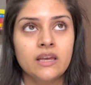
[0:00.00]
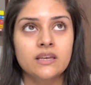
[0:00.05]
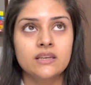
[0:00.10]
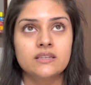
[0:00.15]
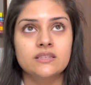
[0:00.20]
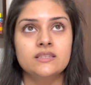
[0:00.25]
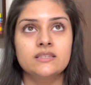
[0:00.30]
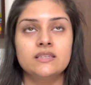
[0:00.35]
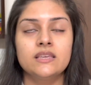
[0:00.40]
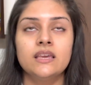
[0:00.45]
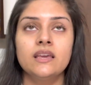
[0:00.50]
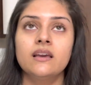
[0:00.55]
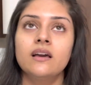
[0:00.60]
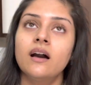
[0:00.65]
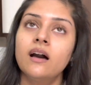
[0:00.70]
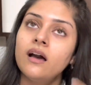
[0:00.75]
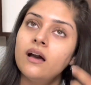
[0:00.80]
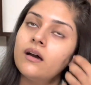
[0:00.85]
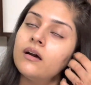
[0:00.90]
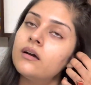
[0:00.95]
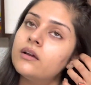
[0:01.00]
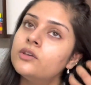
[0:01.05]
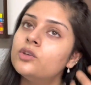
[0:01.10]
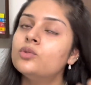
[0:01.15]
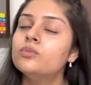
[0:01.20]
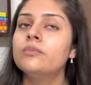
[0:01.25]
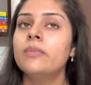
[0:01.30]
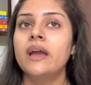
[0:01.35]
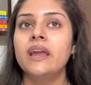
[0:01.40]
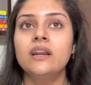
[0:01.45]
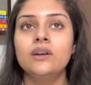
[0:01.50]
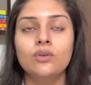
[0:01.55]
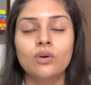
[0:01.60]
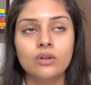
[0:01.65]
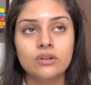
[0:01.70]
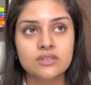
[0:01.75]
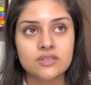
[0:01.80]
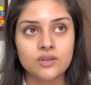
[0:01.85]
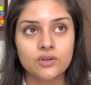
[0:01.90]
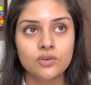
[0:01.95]
Cica, you might
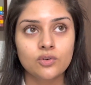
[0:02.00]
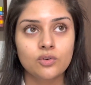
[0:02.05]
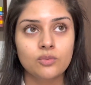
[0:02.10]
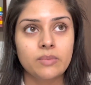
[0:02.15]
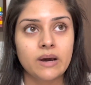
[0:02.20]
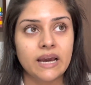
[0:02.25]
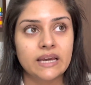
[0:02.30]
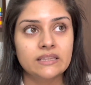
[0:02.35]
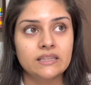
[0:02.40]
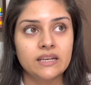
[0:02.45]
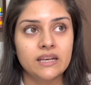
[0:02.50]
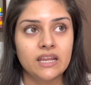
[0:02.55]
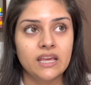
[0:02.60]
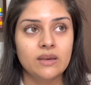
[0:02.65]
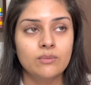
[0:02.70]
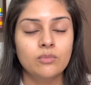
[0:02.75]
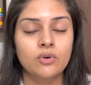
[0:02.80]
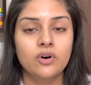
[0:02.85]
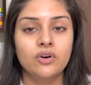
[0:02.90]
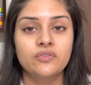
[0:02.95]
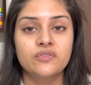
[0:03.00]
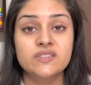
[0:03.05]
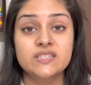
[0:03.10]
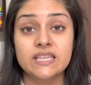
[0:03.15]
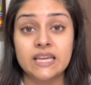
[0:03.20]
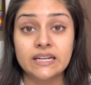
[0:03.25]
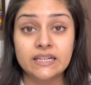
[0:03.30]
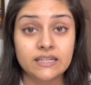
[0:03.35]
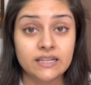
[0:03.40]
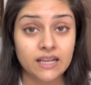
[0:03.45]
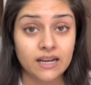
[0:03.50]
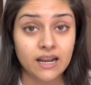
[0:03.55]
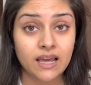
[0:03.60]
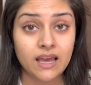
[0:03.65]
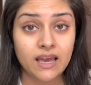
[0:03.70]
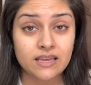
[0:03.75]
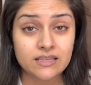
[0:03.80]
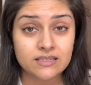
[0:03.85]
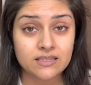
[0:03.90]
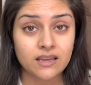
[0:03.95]
also know by the name of Centella
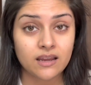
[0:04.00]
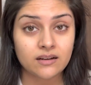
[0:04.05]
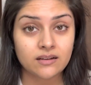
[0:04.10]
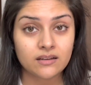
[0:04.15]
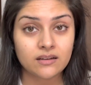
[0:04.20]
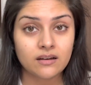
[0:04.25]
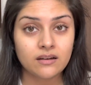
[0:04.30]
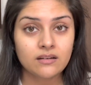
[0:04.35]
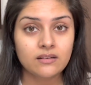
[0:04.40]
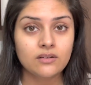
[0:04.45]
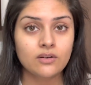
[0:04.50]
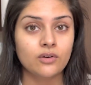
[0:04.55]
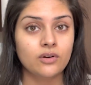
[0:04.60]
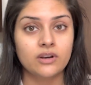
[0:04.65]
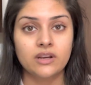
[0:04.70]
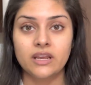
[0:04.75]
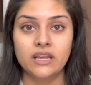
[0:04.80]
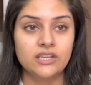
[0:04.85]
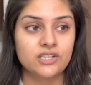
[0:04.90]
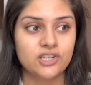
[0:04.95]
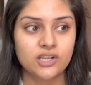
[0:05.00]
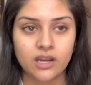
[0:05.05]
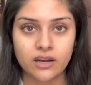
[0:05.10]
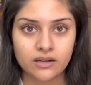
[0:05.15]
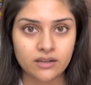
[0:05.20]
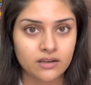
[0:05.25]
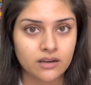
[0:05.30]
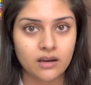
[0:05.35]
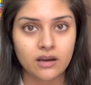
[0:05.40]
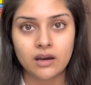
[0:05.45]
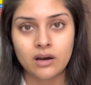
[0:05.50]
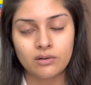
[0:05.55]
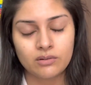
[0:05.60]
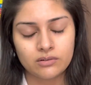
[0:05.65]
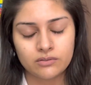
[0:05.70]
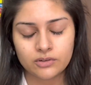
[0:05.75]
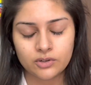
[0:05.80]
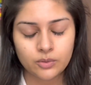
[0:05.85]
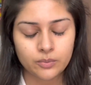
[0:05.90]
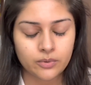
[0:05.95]
asiatica or Asiatica,
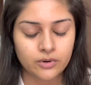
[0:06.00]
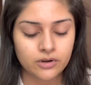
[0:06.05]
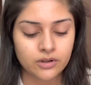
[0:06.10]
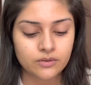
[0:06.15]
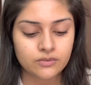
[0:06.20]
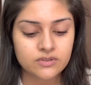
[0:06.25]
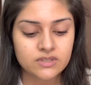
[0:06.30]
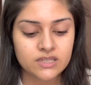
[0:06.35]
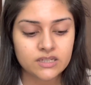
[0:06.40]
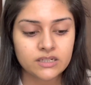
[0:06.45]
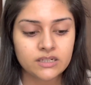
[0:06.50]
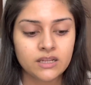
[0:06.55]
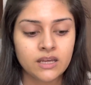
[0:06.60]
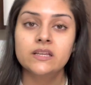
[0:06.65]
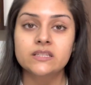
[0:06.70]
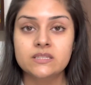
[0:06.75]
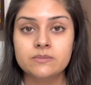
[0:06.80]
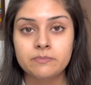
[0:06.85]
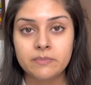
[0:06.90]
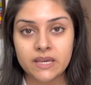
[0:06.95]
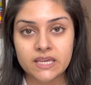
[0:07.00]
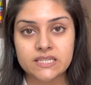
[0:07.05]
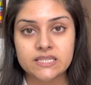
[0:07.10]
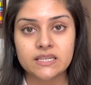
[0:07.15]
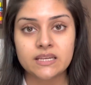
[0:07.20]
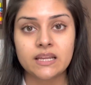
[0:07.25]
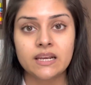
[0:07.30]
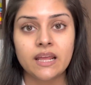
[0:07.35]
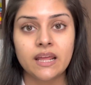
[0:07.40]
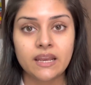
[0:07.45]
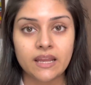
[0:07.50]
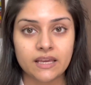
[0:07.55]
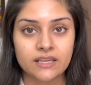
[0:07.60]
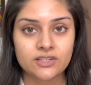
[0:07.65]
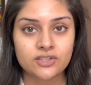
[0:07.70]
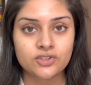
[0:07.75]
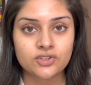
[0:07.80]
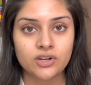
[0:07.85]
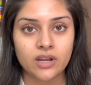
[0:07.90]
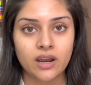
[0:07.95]
however you pronounce it. It's basically an
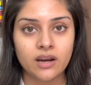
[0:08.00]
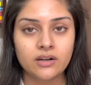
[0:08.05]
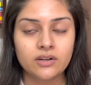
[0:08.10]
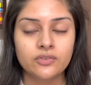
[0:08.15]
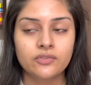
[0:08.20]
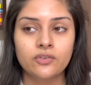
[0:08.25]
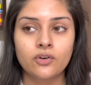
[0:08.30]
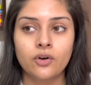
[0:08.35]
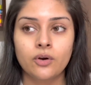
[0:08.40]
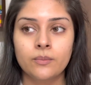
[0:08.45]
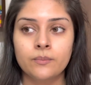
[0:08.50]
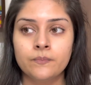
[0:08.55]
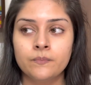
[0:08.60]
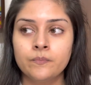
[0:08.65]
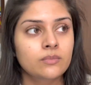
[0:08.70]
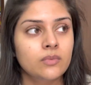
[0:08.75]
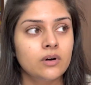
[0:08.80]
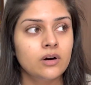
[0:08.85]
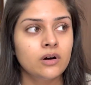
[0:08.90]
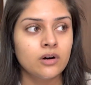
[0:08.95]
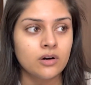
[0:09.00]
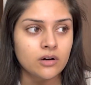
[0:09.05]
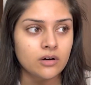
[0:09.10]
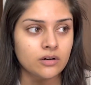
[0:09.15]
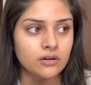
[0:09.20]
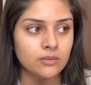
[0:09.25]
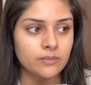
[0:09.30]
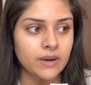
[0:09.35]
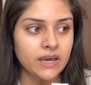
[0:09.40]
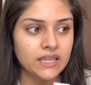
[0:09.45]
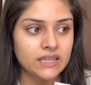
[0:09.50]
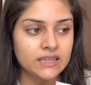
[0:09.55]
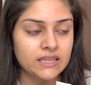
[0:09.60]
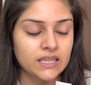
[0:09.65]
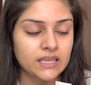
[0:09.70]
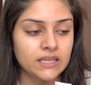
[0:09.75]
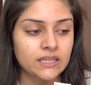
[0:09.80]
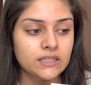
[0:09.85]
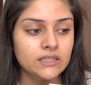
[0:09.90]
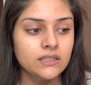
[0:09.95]
extract from a herb, I
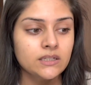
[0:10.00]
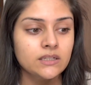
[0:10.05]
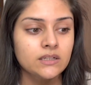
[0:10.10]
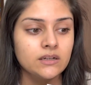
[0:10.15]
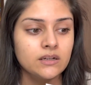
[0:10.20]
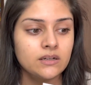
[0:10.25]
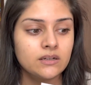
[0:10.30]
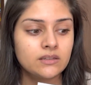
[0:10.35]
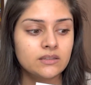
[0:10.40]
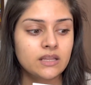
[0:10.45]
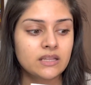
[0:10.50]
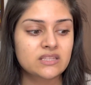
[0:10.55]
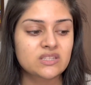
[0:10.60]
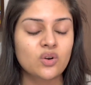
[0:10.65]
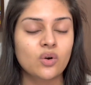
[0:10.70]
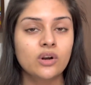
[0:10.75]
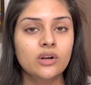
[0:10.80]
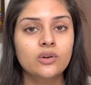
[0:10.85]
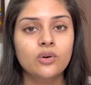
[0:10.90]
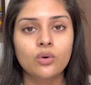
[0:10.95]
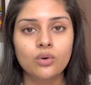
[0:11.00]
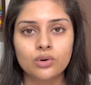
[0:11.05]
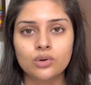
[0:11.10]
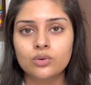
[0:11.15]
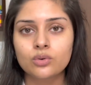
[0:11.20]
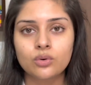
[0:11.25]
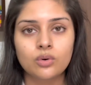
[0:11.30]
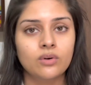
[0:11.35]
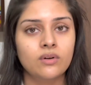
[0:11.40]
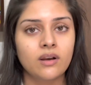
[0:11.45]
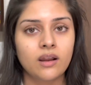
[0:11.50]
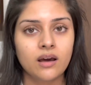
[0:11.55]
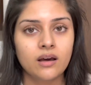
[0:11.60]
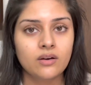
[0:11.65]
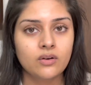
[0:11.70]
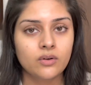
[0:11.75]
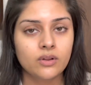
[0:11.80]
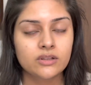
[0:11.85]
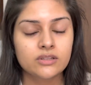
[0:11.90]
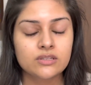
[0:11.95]
think, that's called gotu
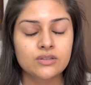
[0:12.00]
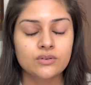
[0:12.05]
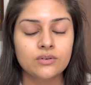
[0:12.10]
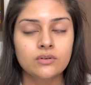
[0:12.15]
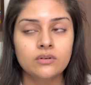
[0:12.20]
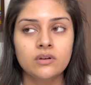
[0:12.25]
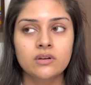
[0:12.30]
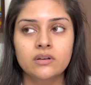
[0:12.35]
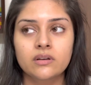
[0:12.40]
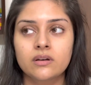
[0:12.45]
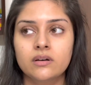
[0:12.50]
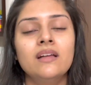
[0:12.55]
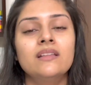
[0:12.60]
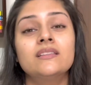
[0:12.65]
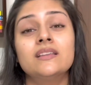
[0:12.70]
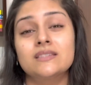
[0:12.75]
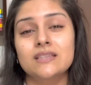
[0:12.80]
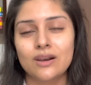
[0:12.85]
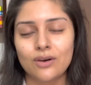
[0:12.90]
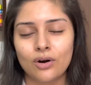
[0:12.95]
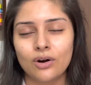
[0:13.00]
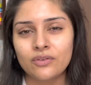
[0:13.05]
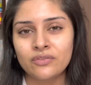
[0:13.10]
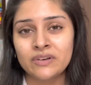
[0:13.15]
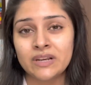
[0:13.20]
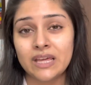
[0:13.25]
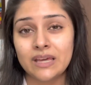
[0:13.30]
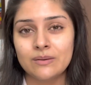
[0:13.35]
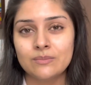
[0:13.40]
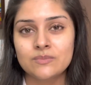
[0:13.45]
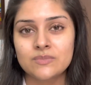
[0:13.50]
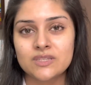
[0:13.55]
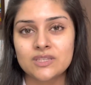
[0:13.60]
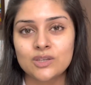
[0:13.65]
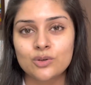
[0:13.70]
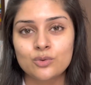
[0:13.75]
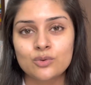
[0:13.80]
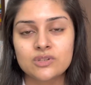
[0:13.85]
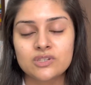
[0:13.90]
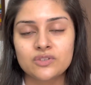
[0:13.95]
kola also. There's a lot of names
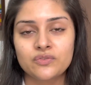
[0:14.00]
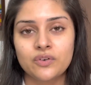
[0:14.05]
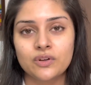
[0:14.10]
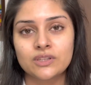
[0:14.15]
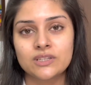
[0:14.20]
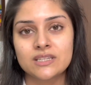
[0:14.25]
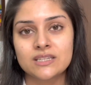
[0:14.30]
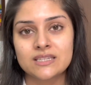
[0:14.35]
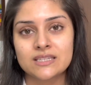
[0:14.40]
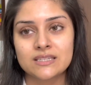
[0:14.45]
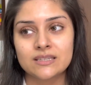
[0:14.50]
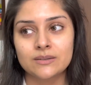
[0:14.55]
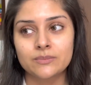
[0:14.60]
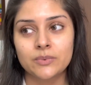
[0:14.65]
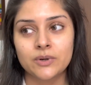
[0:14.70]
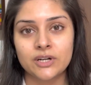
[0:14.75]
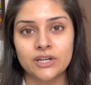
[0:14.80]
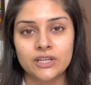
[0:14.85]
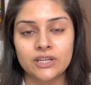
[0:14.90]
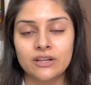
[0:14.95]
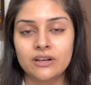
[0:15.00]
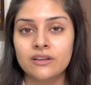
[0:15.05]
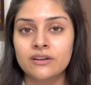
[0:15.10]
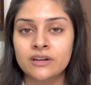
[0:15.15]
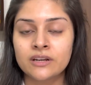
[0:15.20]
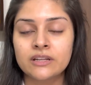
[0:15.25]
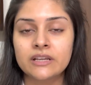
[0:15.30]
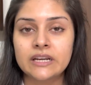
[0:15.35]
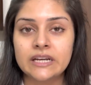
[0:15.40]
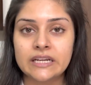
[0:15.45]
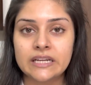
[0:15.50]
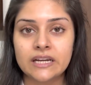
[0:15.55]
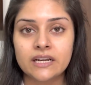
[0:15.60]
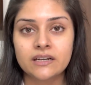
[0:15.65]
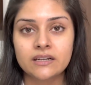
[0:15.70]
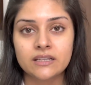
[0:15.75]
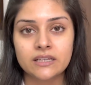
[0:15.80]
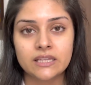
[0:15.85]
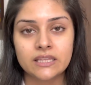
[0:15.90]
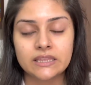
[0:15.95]
used for this particular
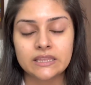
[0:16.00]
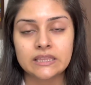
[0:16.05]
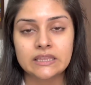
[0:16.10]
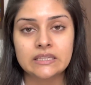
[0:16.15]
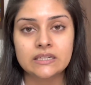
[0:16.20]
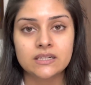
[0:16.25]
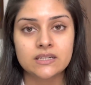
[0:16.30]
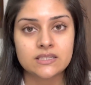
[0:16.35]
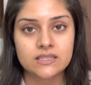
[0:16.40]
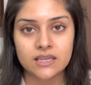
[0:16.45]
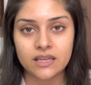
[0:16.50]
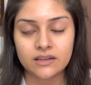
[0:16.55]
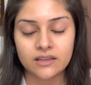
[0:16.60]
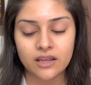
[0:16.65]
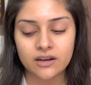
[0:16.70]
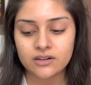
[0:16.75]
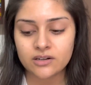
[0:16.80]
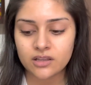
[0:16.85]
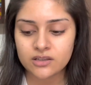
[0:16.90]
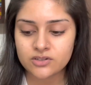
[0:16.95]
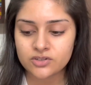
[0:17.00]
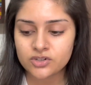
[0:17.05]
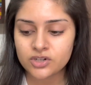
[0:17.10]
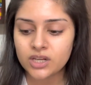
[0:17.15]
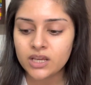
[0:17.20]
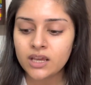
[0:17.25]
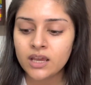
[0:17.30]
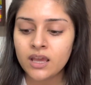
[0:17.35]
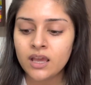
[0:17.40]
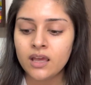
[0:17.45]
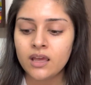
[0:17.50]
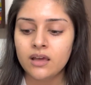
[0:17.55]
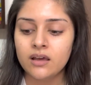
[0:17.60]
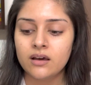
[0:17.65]
ingredient in the skincare industry.